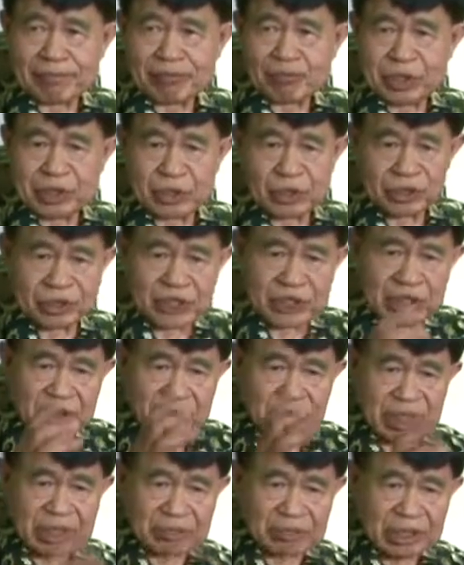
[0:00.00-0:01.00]
Because in the
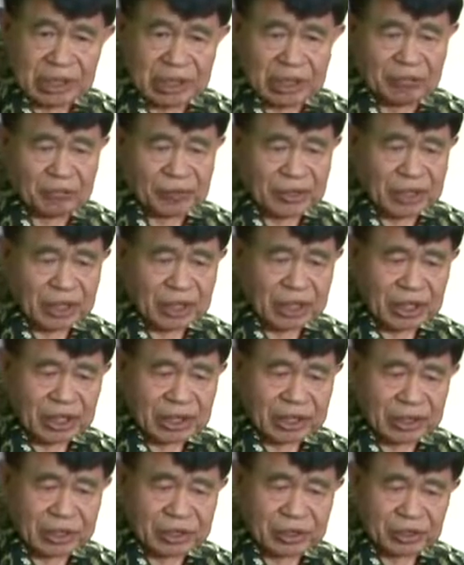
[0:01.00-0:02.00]
Bible,
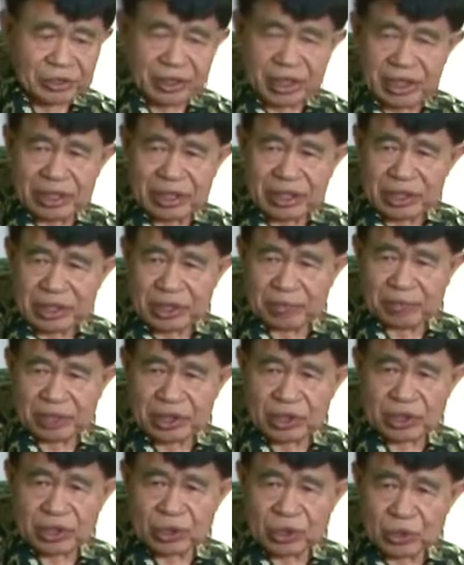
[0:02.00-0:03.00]
I read, if
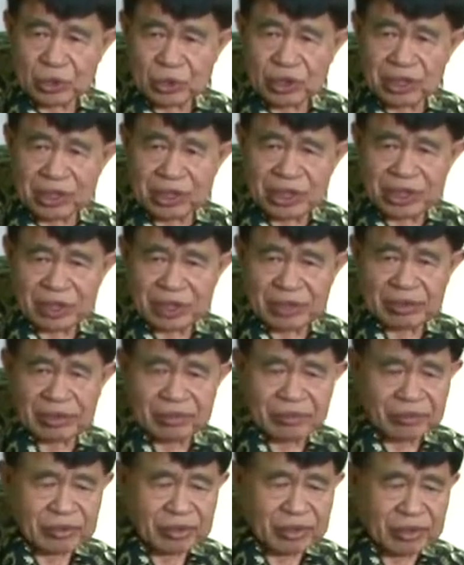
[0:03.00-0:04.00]
it's true or not,
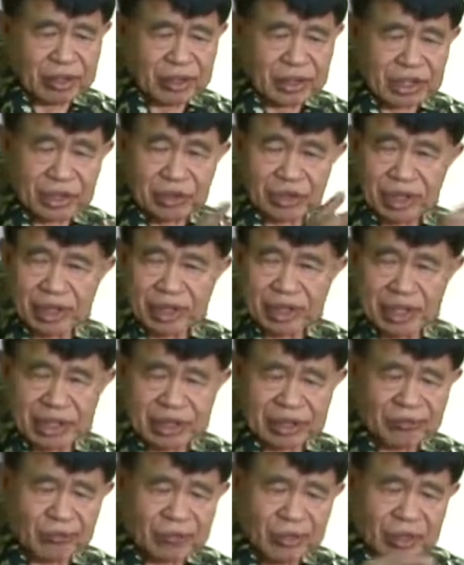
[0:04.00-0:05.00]
I read
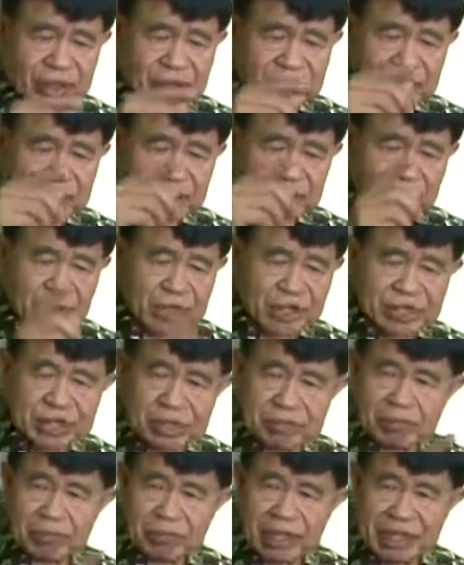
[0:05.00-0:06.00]
that the
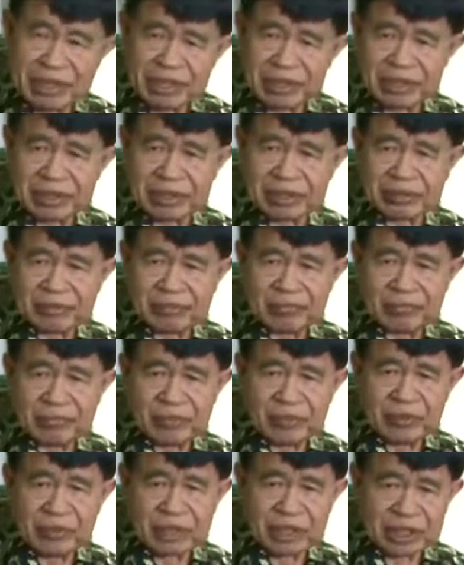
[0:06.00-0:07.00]
first man
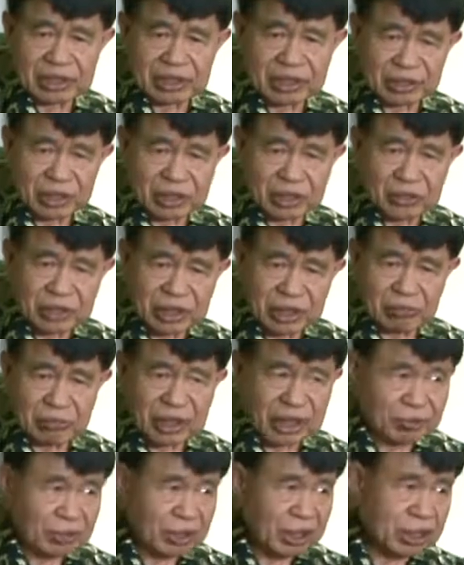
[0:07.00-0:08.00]
that read the
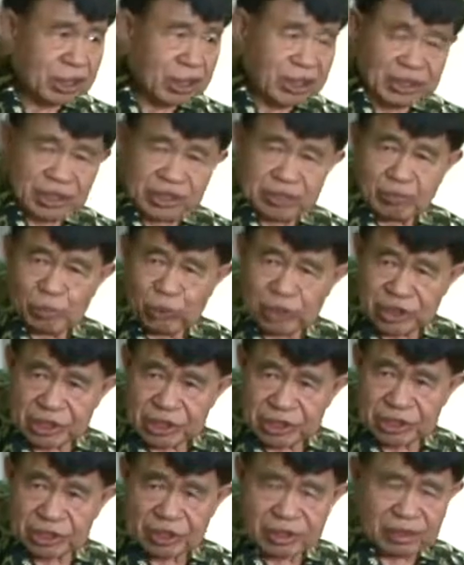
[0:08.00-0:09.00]
Bible, that is
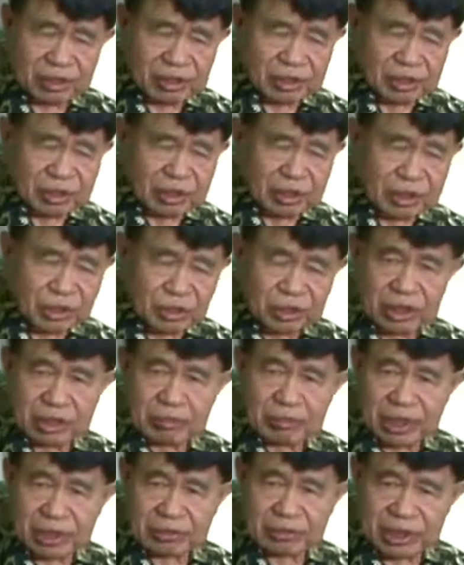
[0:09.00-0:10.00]
Moses, wrote the
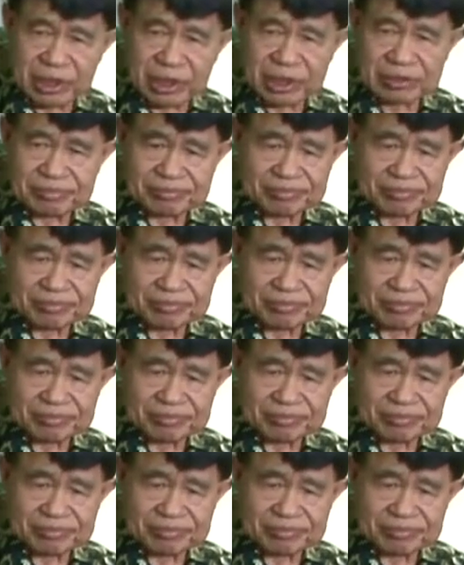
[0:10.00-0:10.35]
Bible.